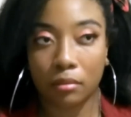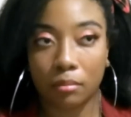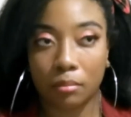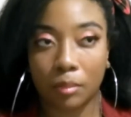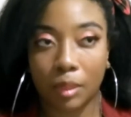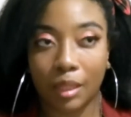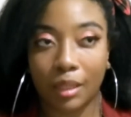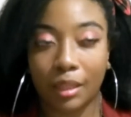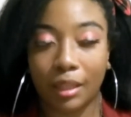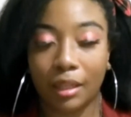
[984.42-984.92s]

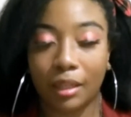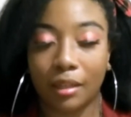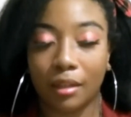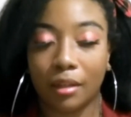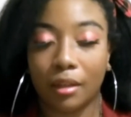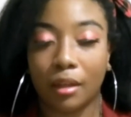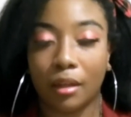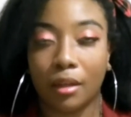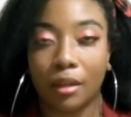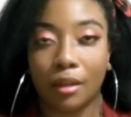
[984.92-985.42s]
and then
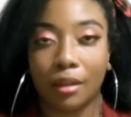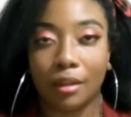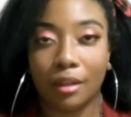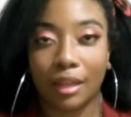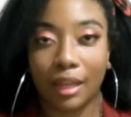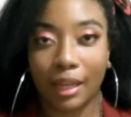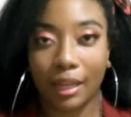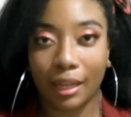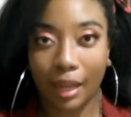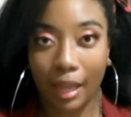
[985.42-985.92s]

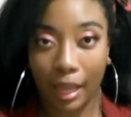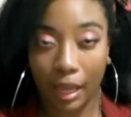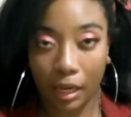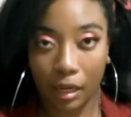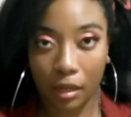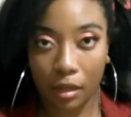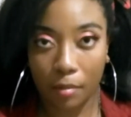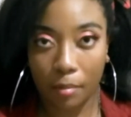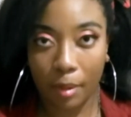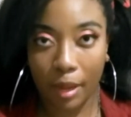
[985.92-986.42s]
get
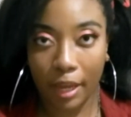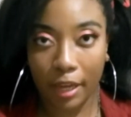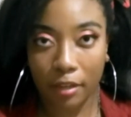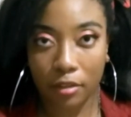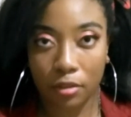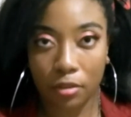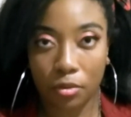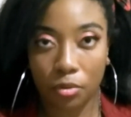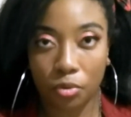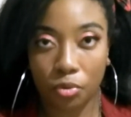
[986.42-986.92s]
headed back
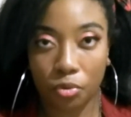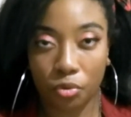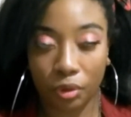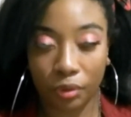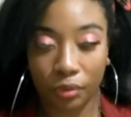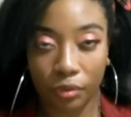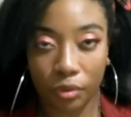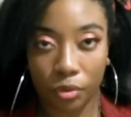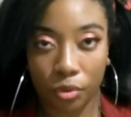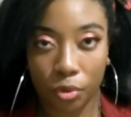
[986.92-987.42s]
to the
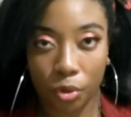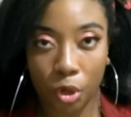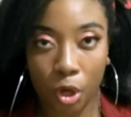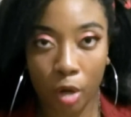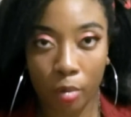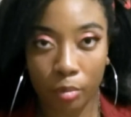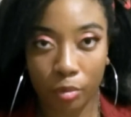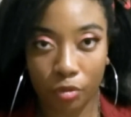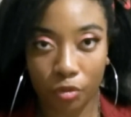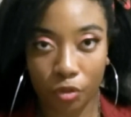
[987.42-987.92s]
Gryffindor
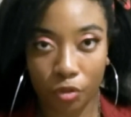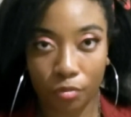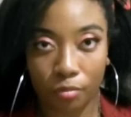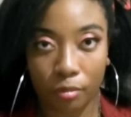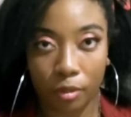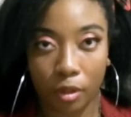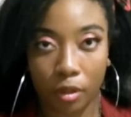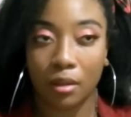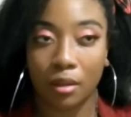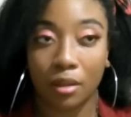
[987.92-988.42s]
common
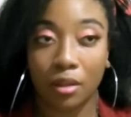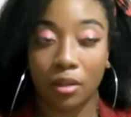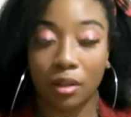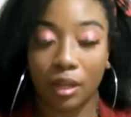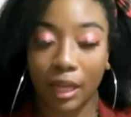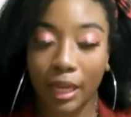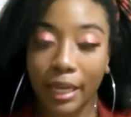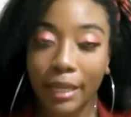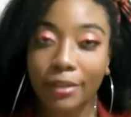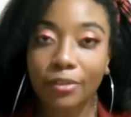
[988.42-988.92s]
room.
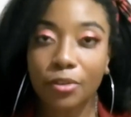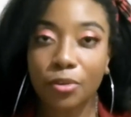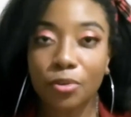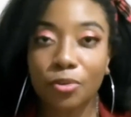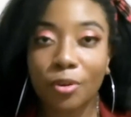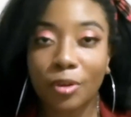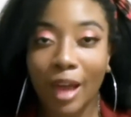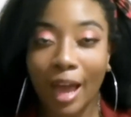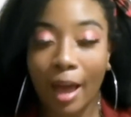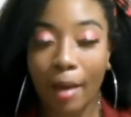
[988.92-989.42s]
Guess
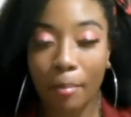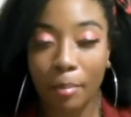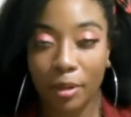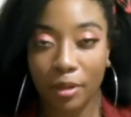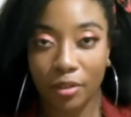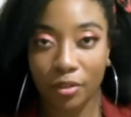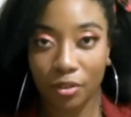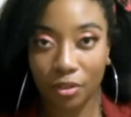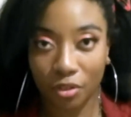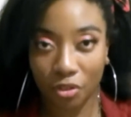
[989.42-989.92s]
who
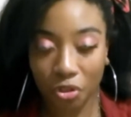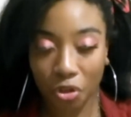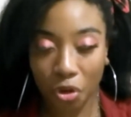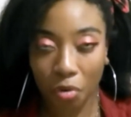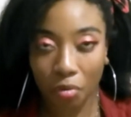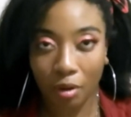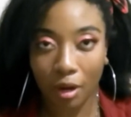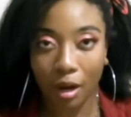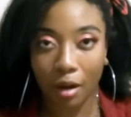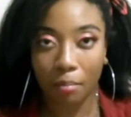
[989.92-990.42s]
happens to
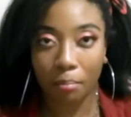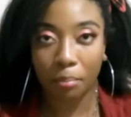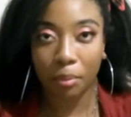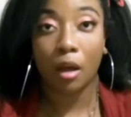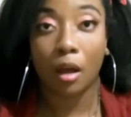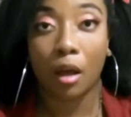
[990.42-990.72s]
show up?